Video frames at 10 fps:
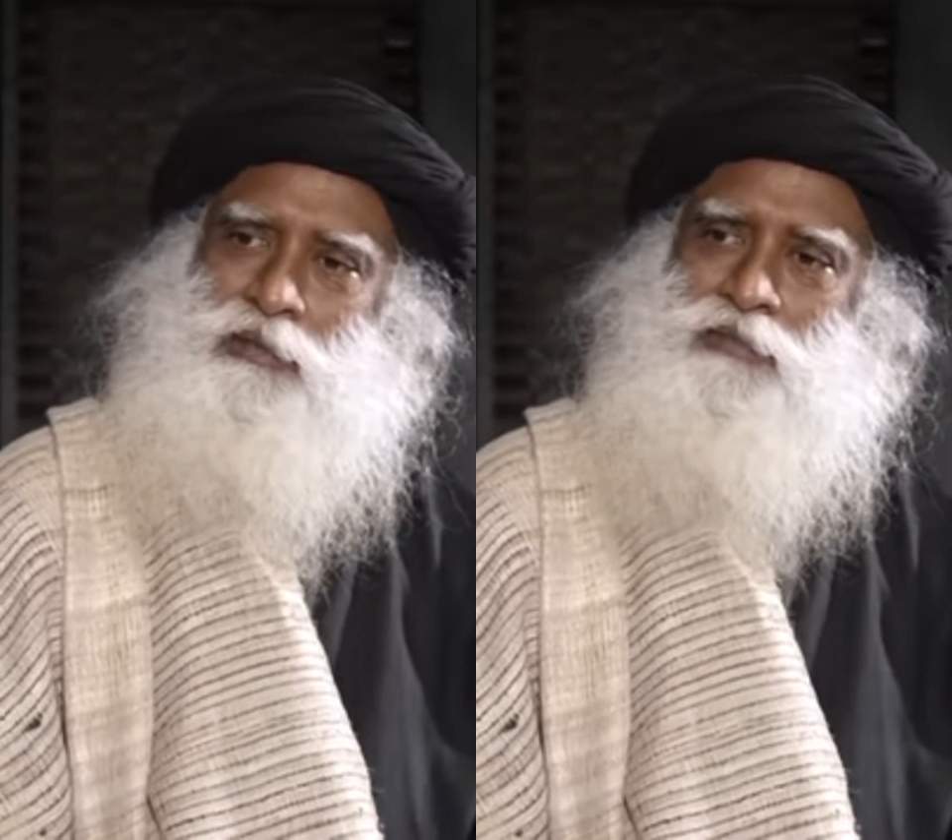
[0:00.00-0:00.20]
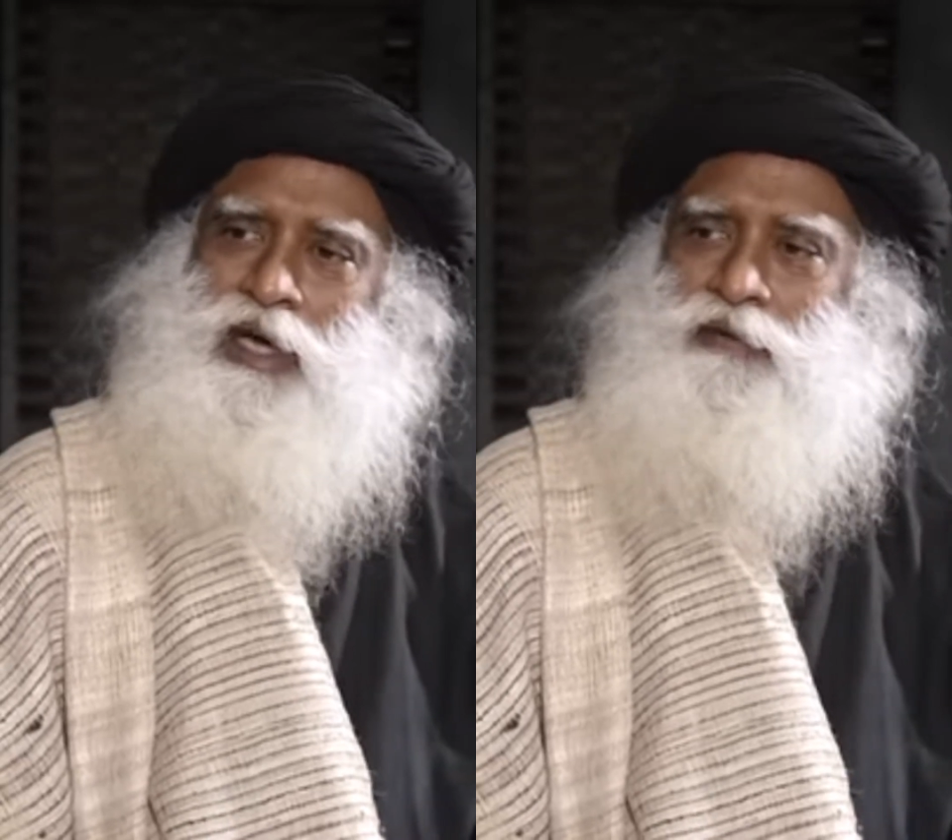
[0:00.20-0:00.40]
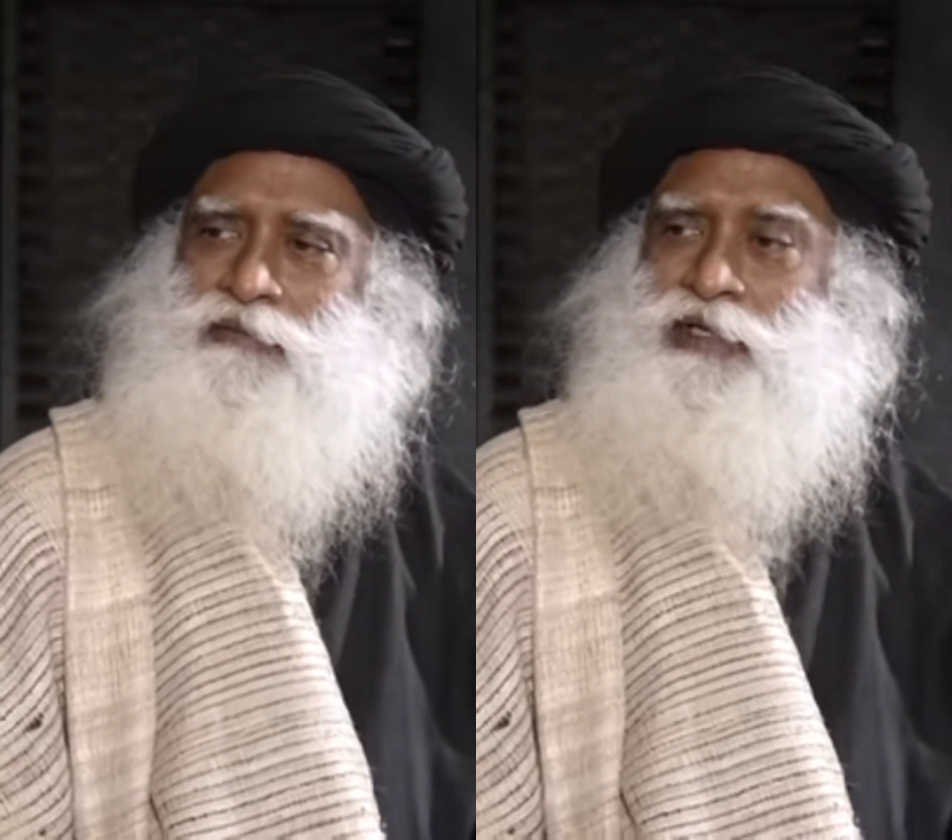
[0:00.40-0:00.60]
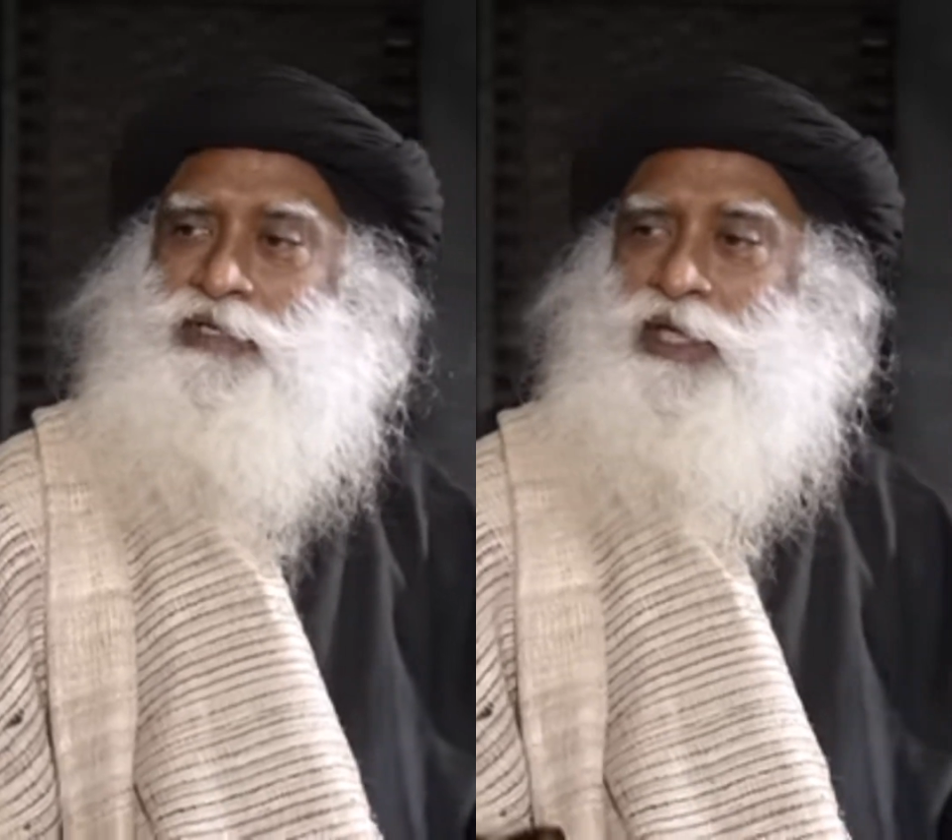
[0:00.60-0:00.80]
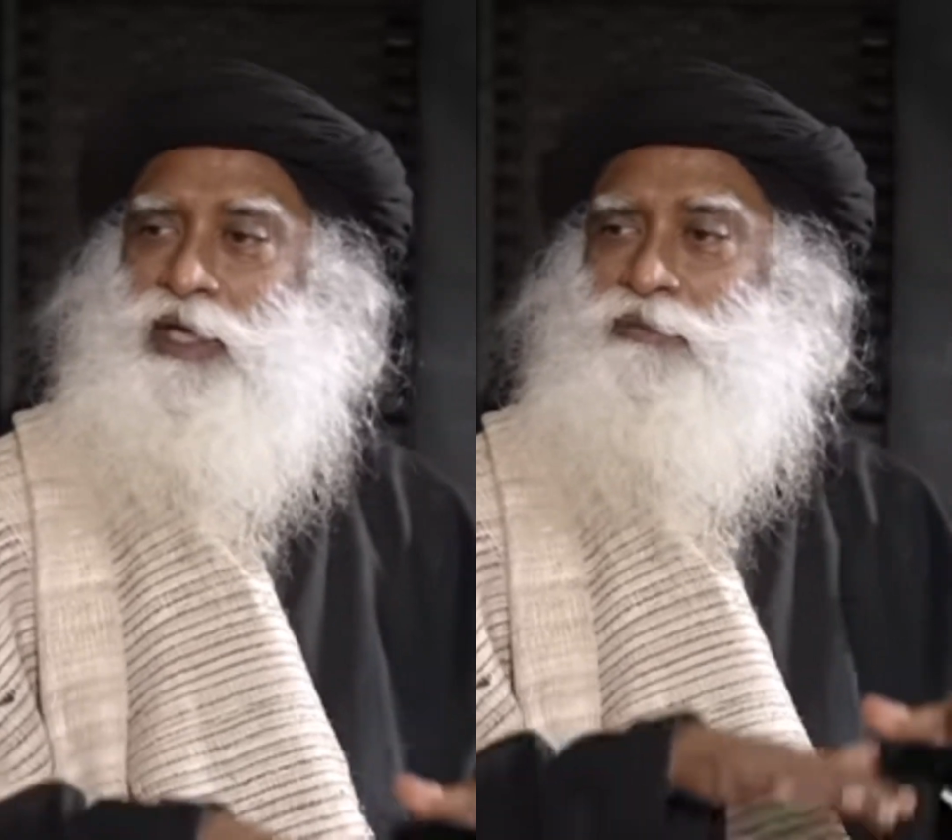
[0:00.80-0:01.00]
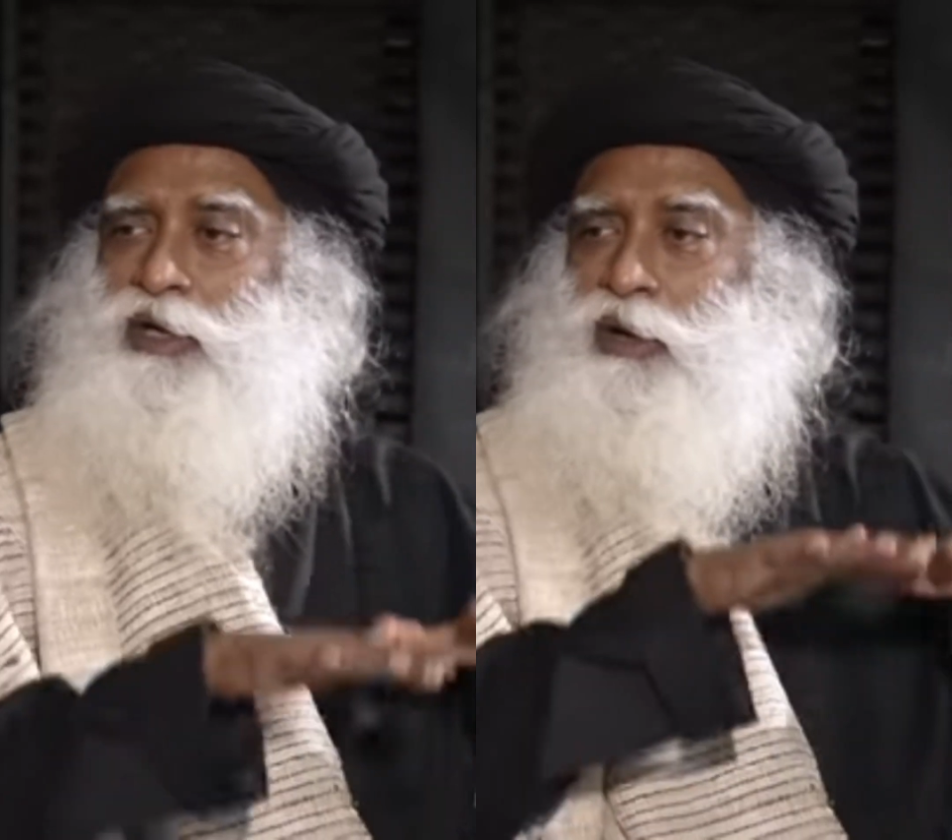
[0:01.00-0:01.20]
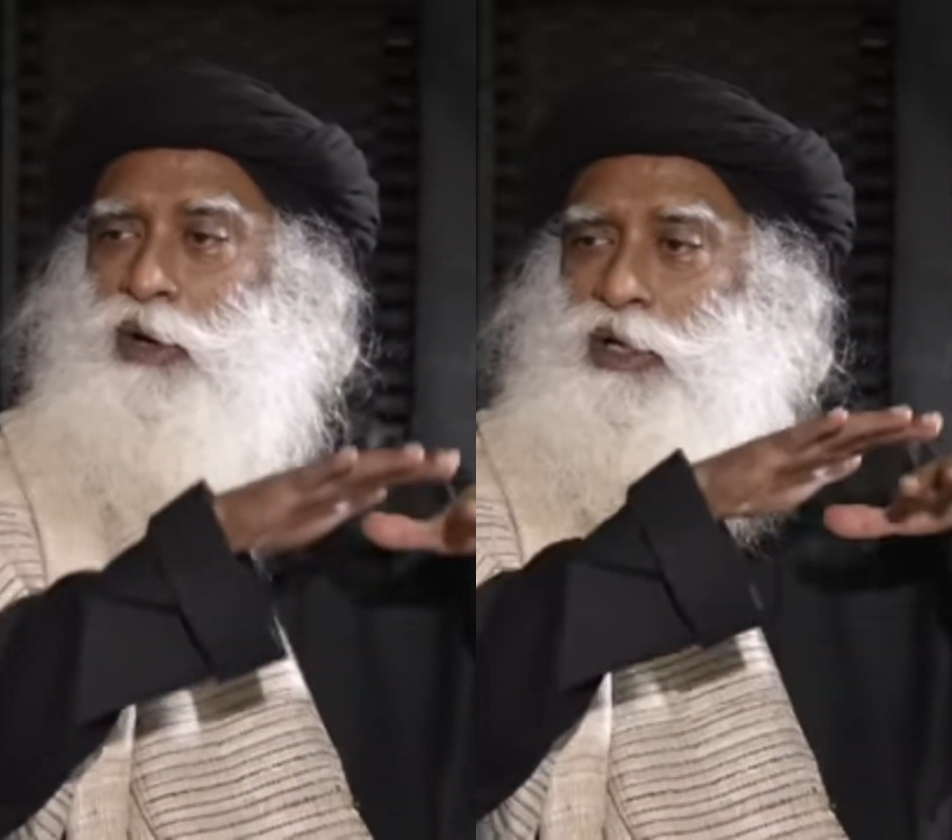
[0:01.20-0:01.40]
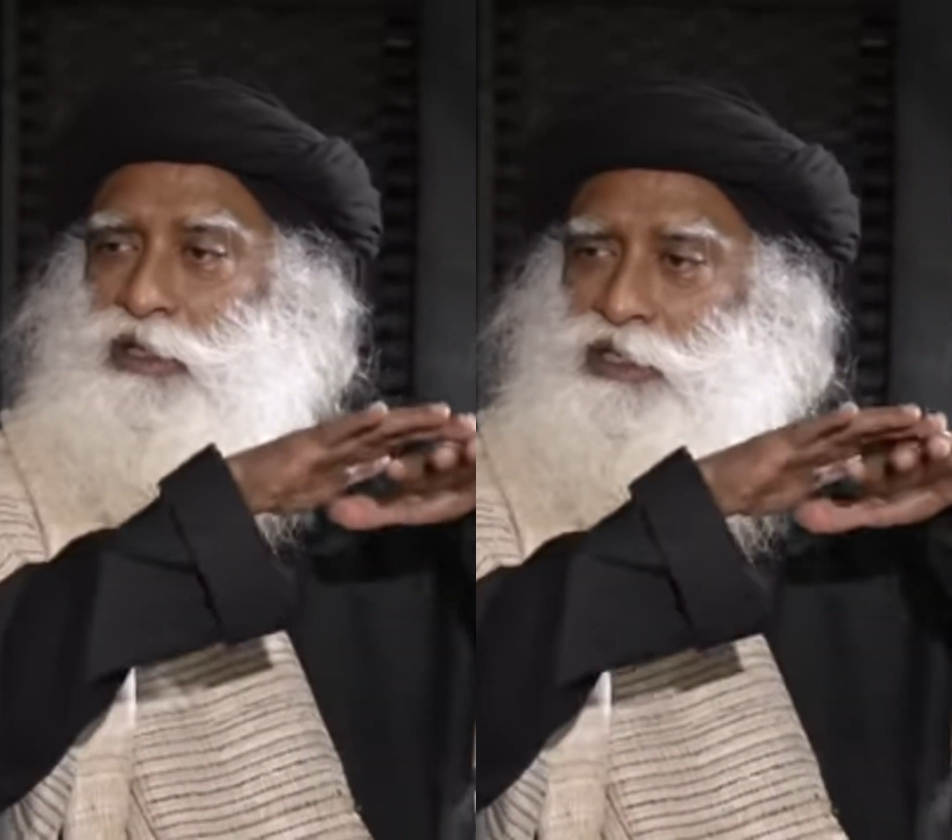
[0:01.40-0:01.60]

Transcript: where we say we're calling